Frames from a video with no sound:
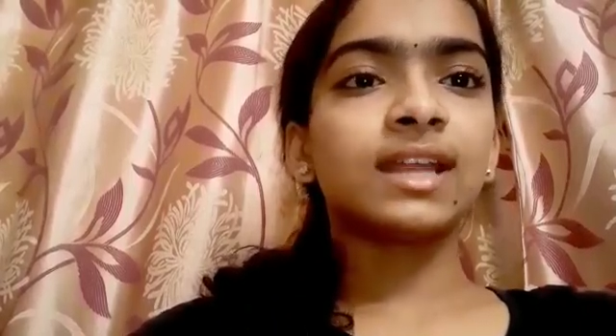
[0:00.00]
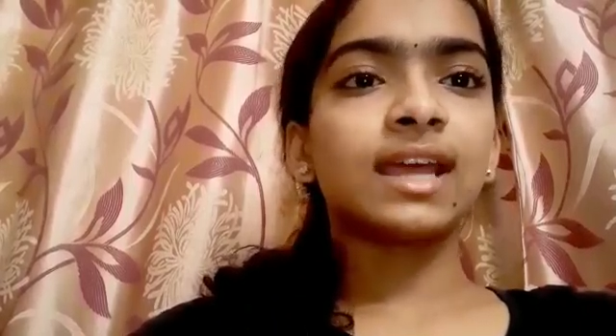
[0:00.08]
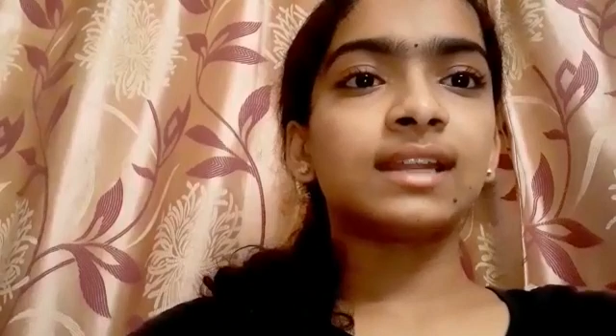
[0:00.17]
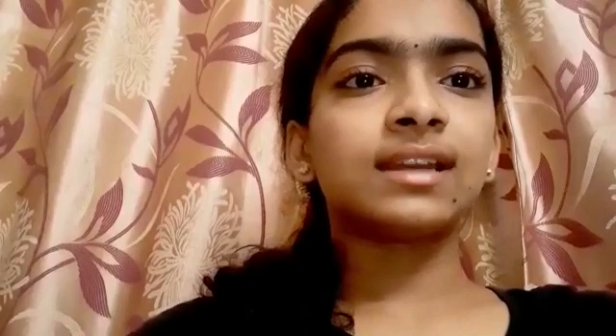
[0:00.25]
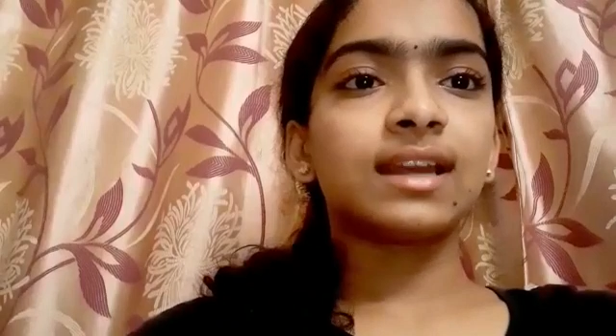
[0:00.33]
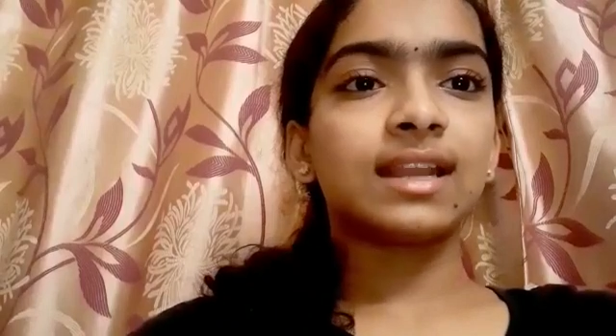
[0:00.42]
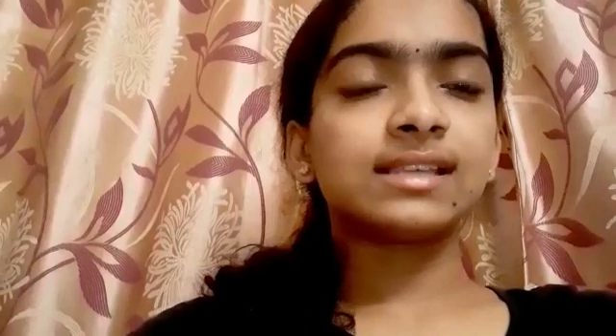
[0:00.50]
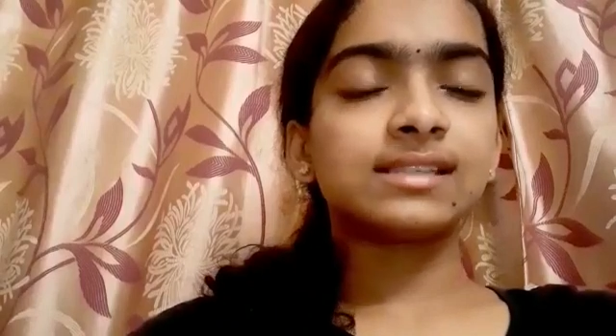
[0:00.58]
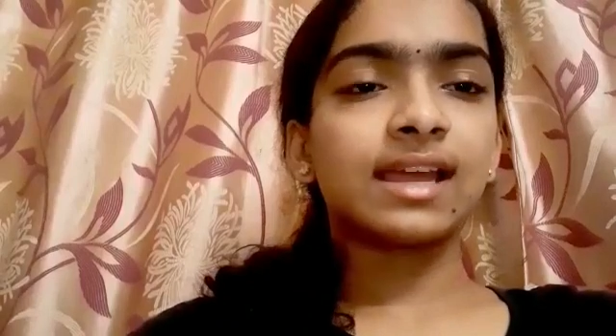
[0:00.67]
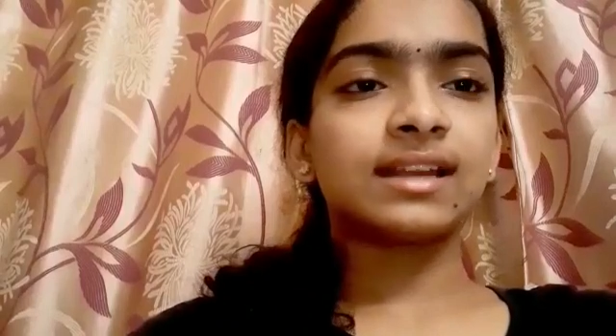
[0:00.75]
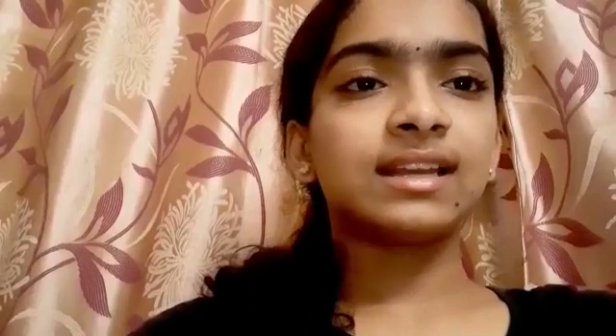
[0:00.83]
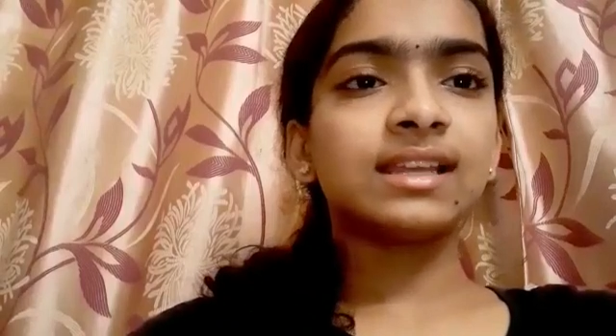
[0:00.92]
at
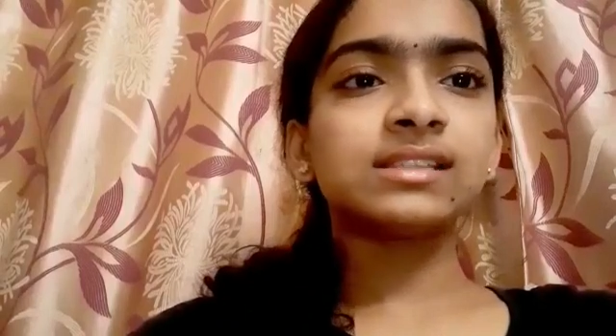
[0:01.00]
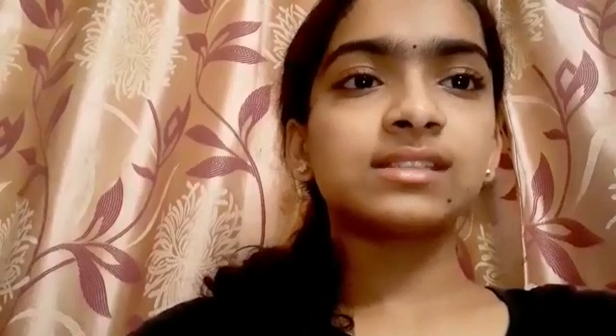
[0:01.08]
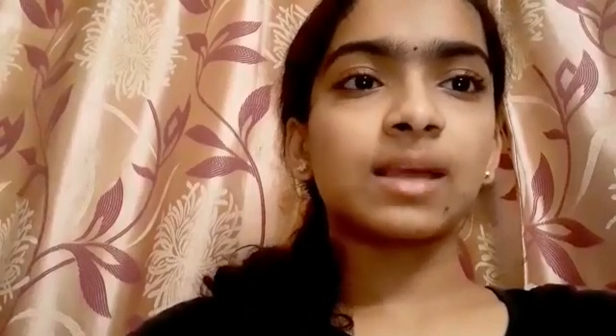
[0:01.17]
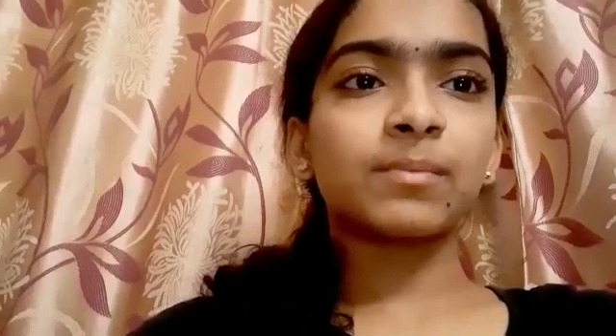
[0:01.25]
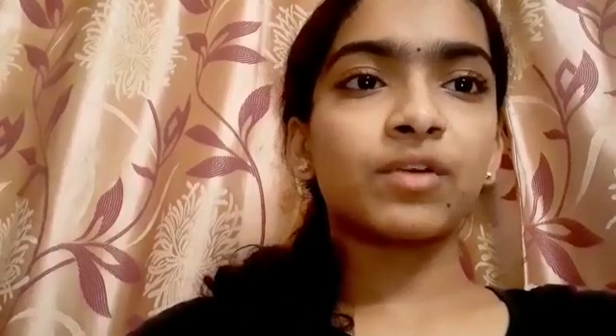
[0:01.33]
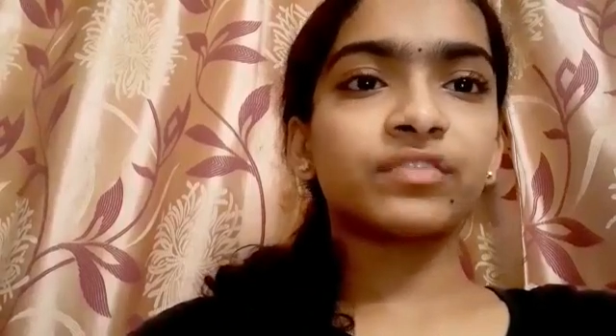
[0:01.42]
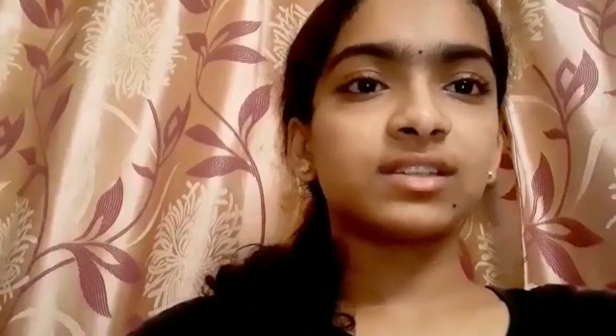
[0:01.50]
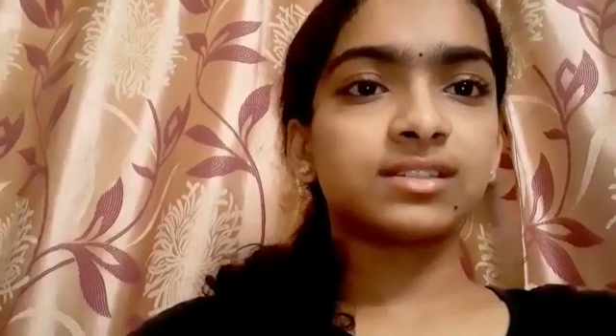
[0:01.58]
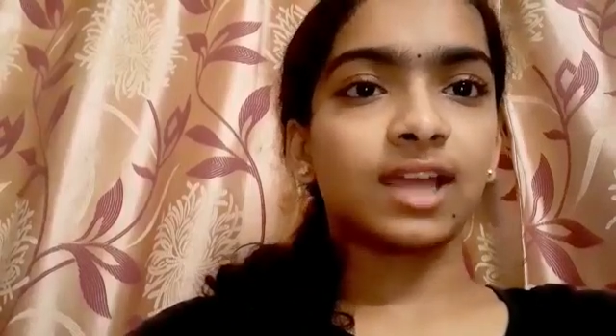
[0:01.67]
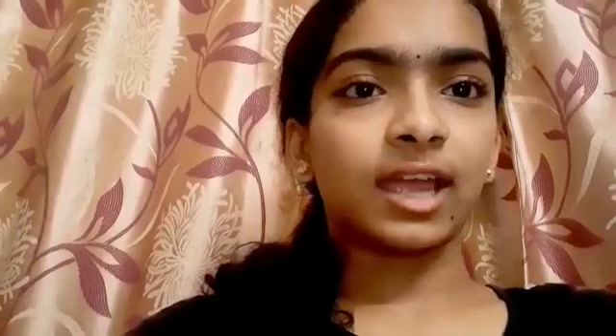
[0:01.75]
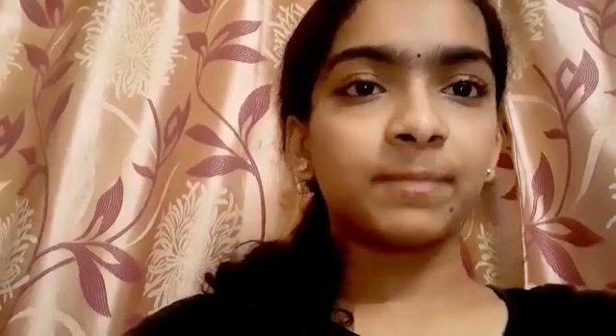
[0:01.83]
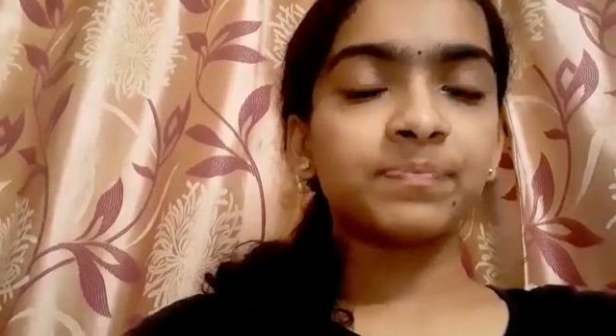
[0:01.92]
least, at least some of the
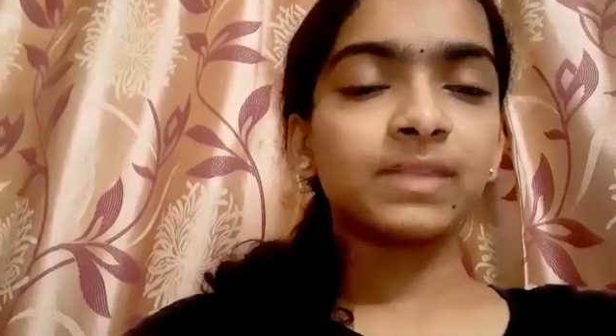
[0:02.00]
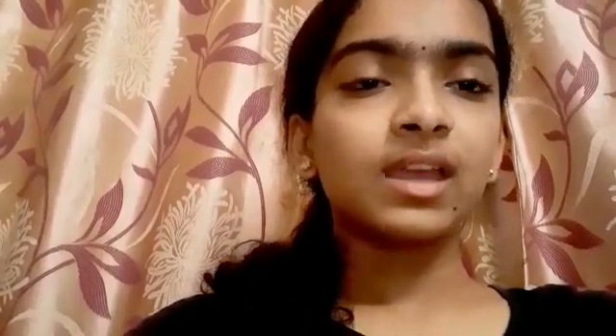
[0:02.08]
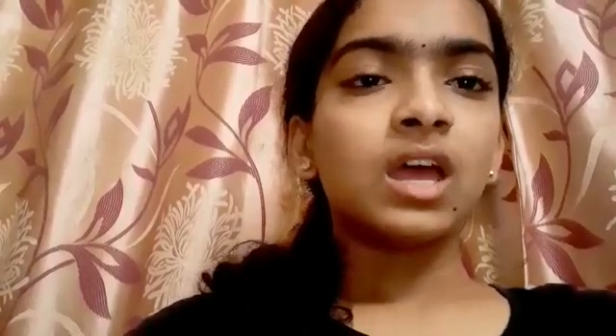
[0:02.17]
time,